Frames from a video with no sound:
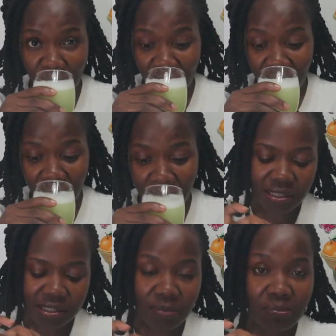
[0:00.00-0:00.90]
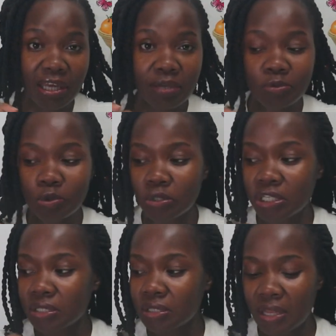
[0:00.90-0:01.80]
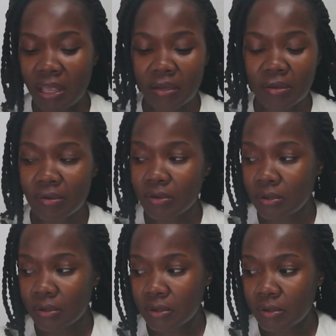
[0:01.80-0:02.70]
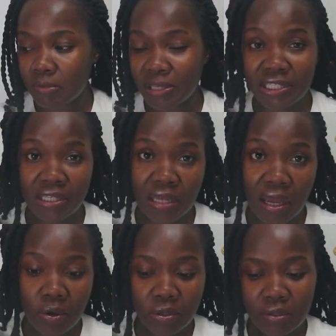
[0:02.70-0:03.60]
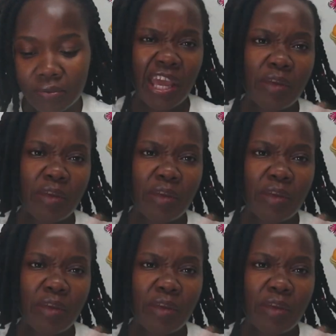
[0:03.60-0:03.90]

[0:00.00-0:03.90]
Just add some lime to it and mix it out.